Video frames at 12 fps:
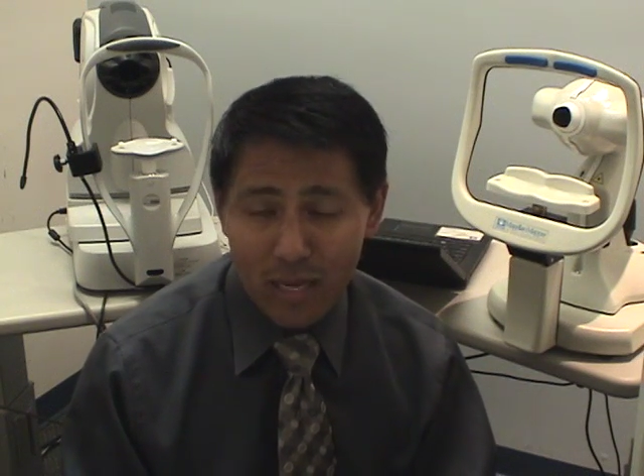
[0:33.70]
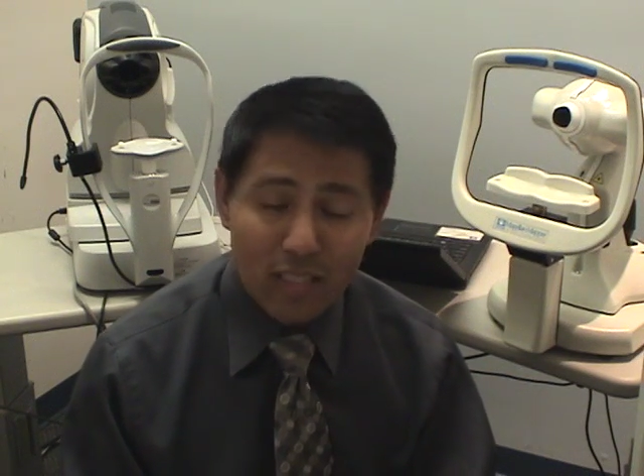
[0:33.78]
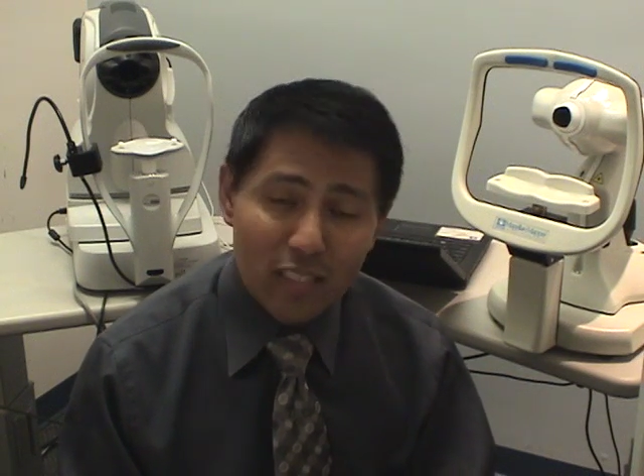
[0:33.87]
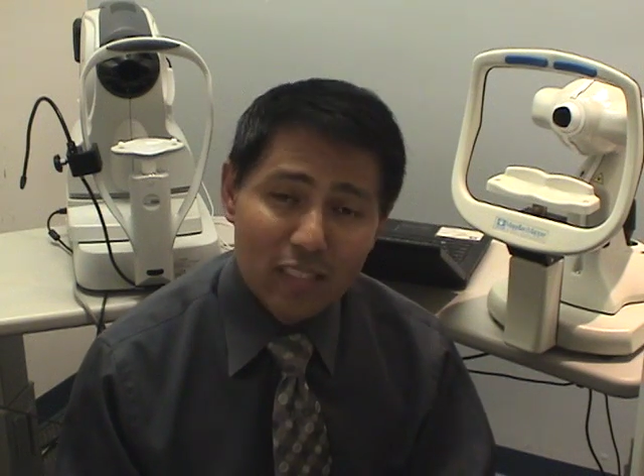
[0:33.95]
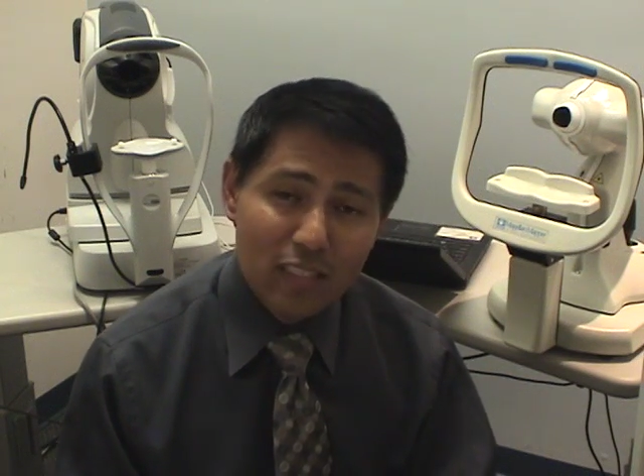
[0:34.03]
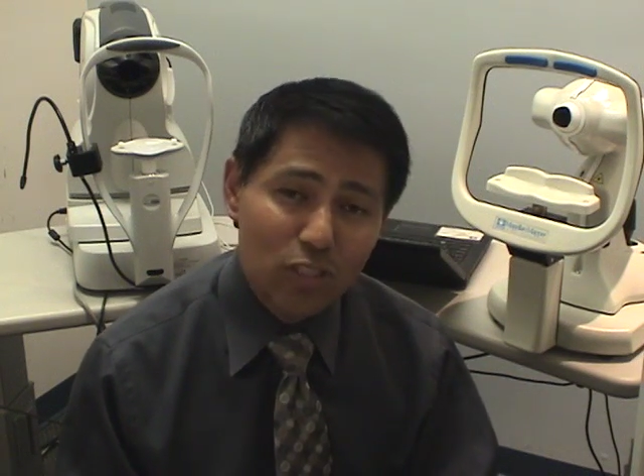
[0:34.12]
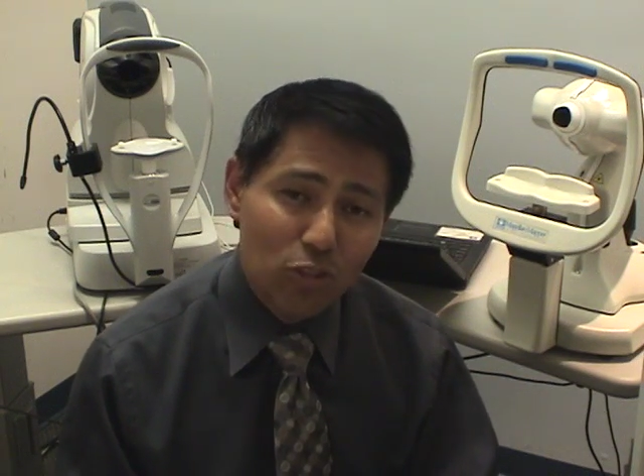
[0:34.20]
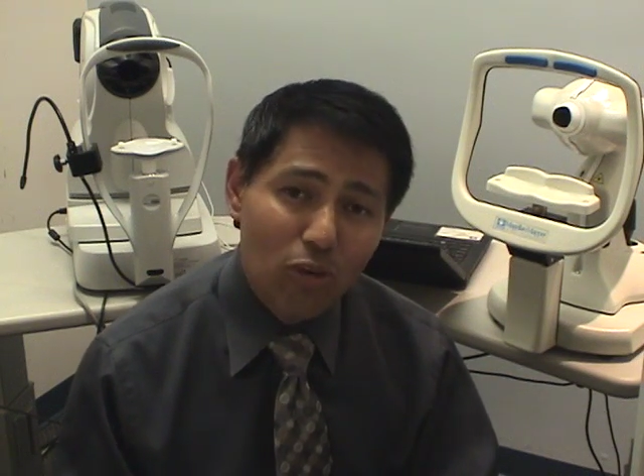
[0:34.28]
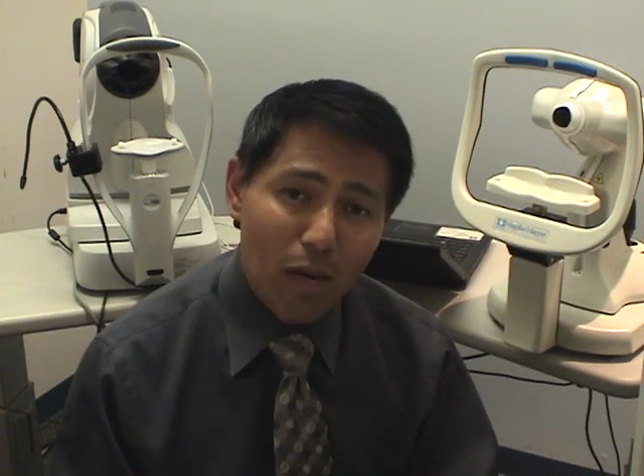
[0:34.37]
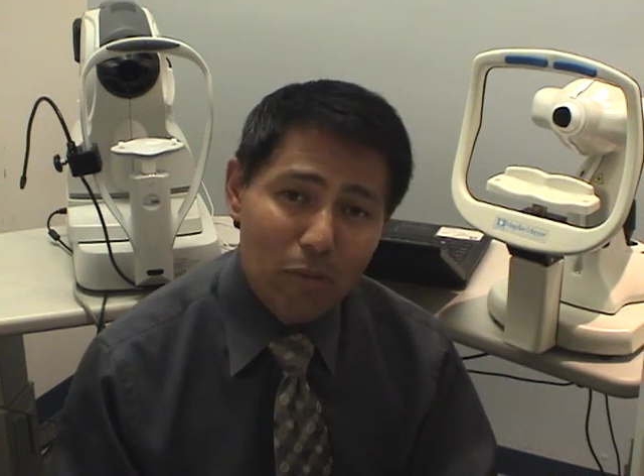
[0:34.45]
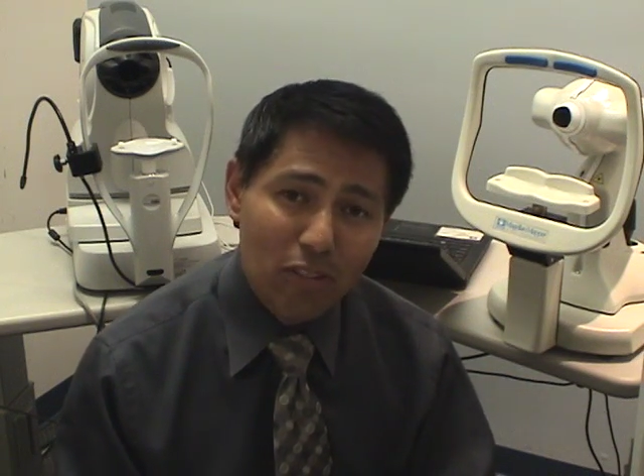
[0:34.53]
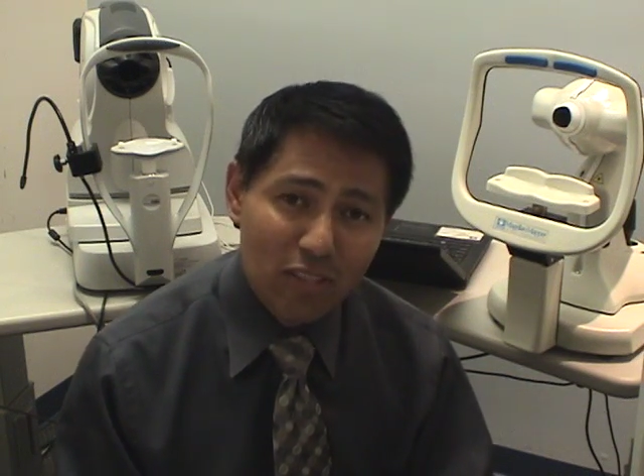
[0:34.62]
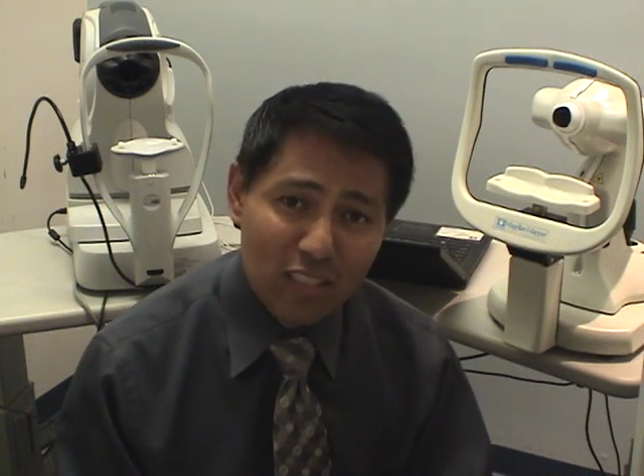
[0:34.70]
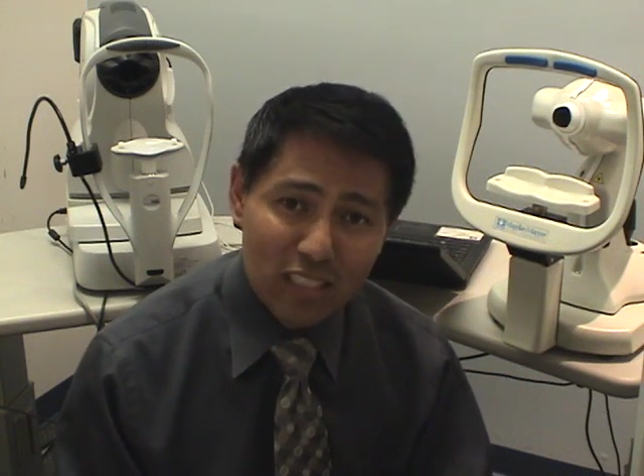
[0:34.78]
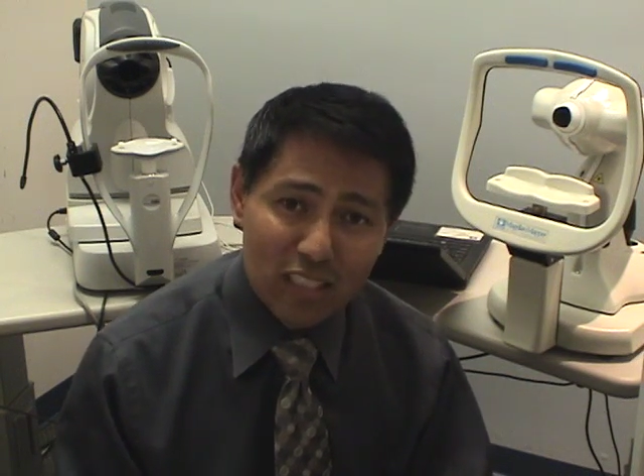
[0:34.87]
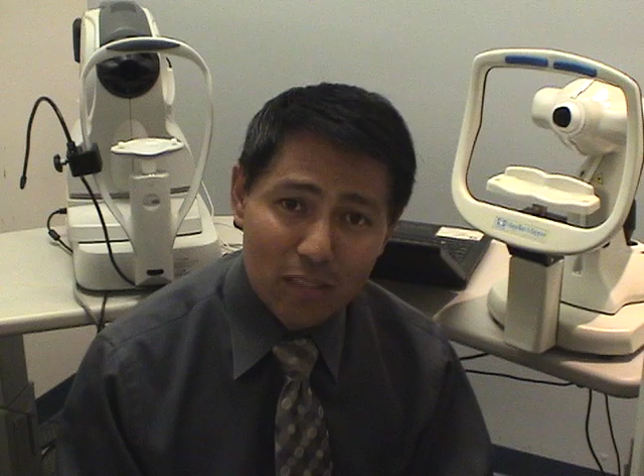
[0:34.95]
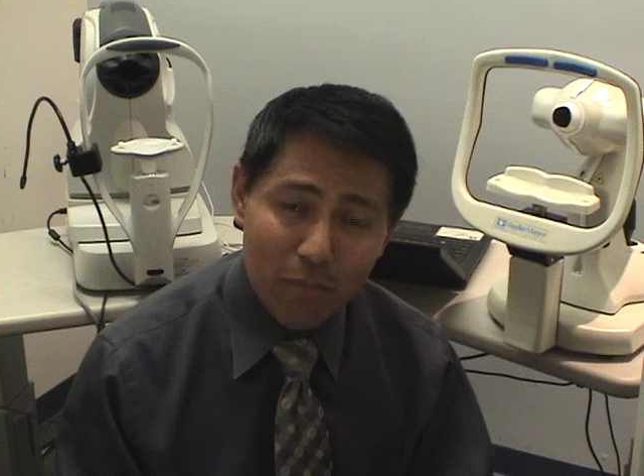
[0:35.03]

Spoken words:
And this is your opportunity